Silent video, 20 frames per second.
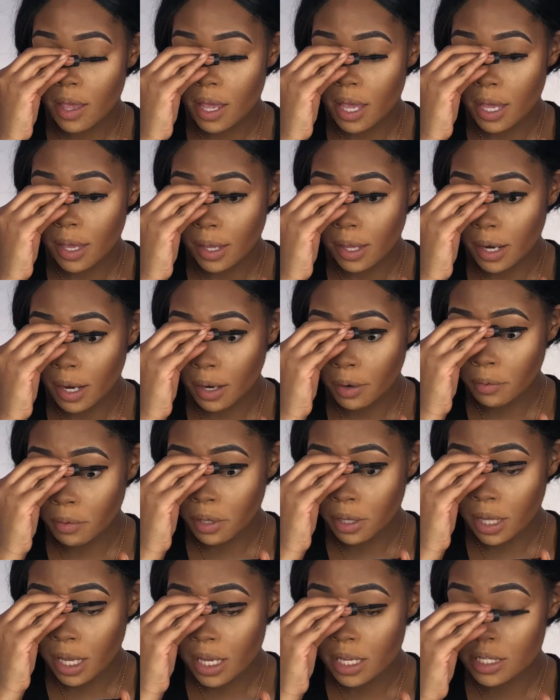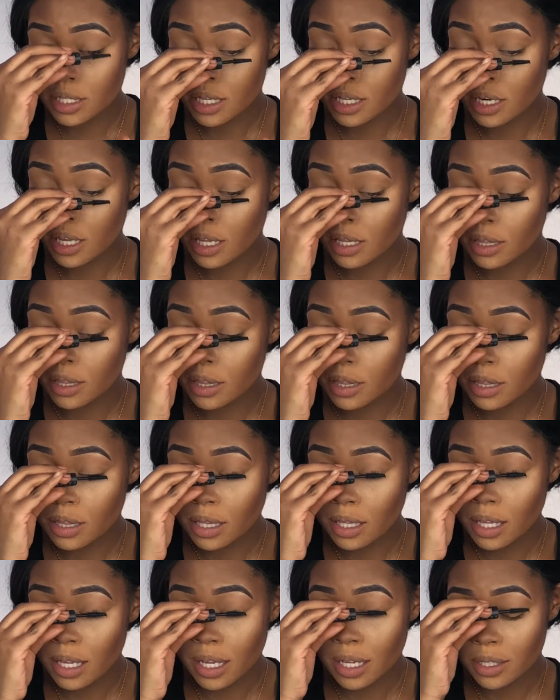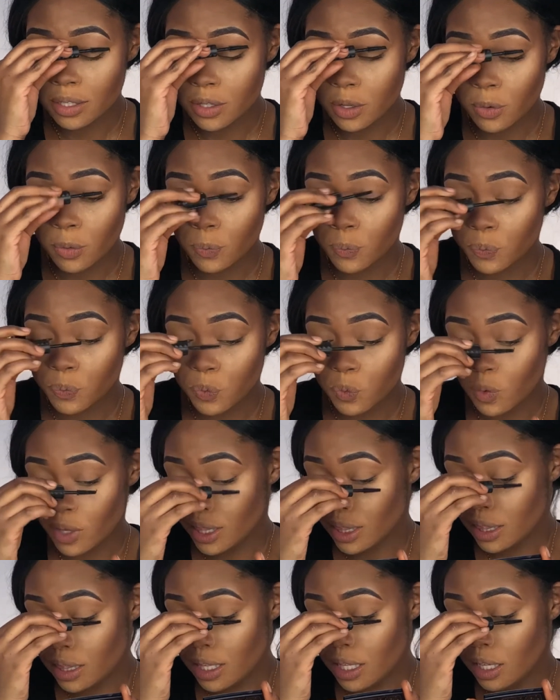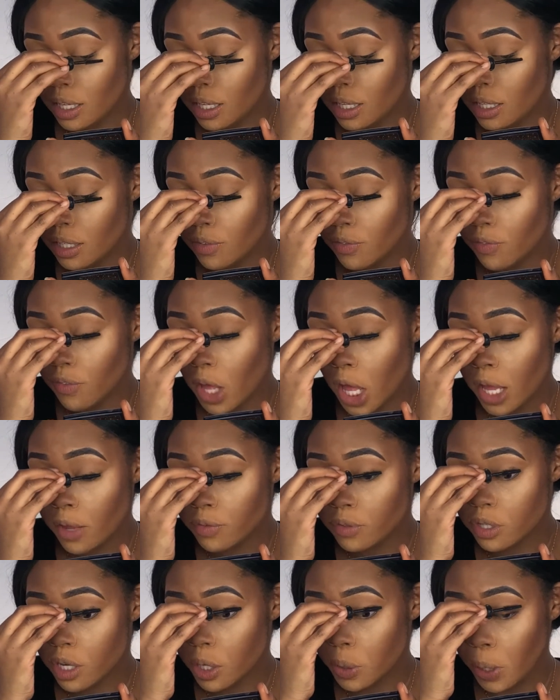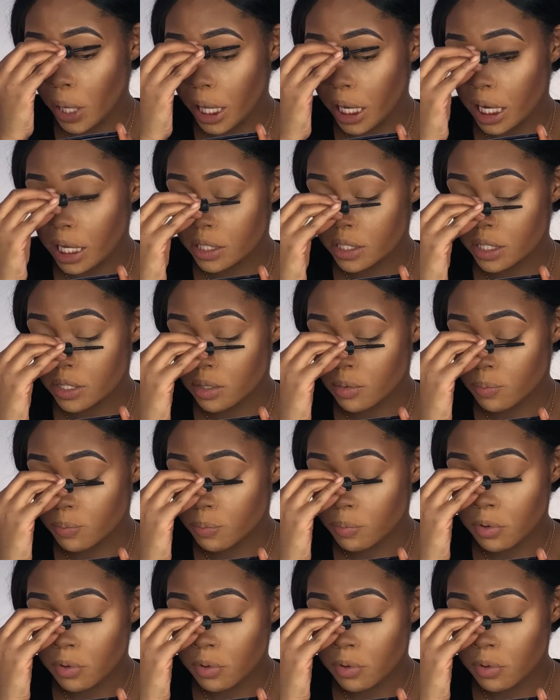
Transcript: and I realized that a lot. So with the 5-star ratings, they